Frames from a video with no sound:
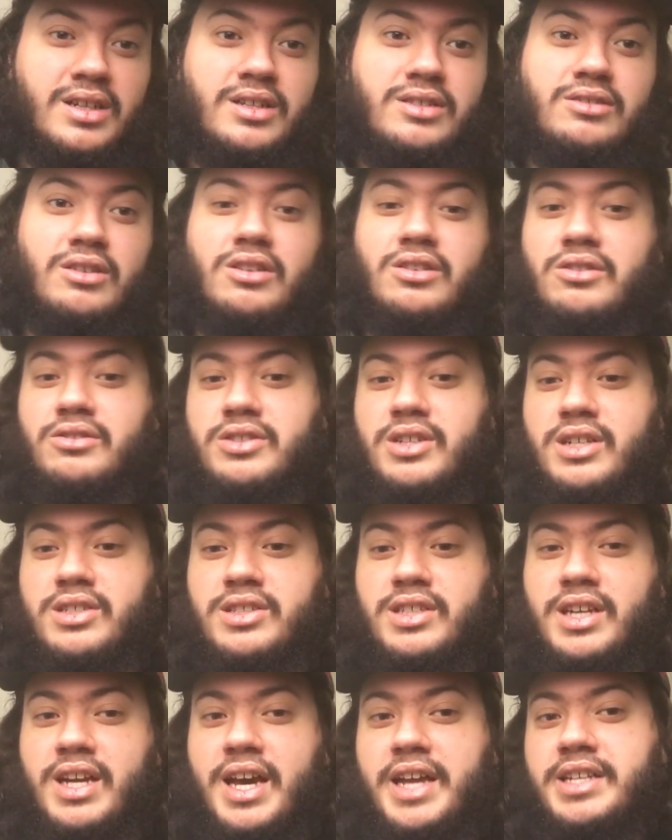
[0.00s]
So you all know John
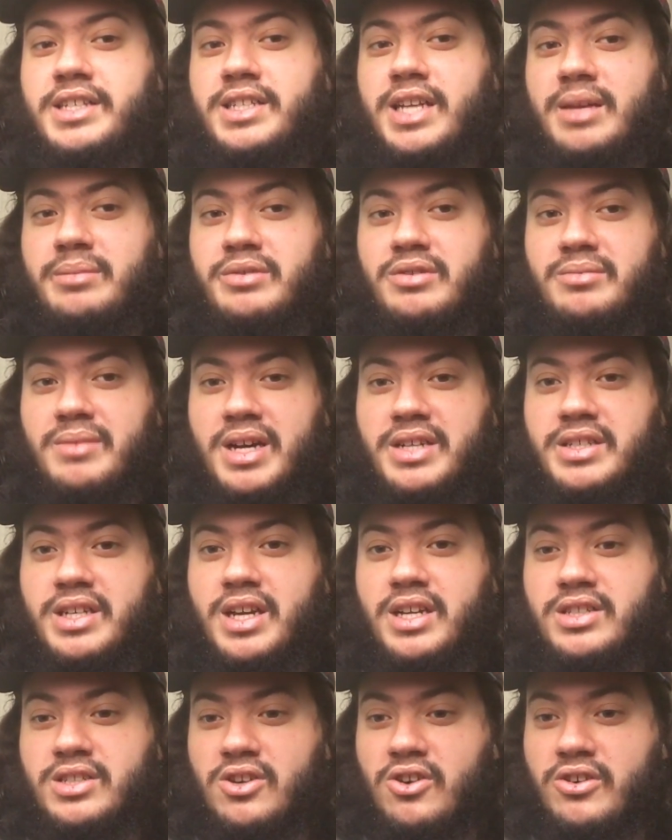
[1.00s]
Cena had his debut match
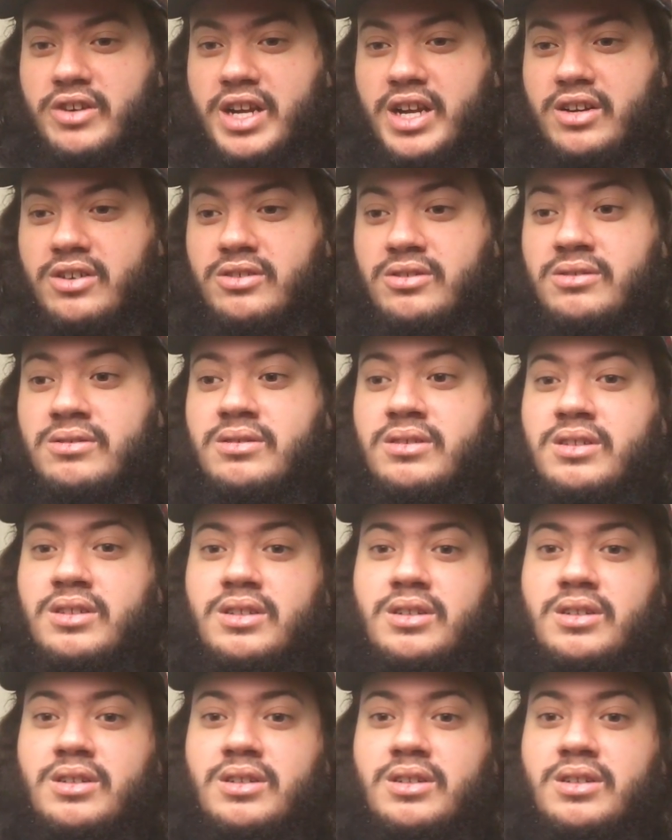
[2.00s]
against Kurt Angle.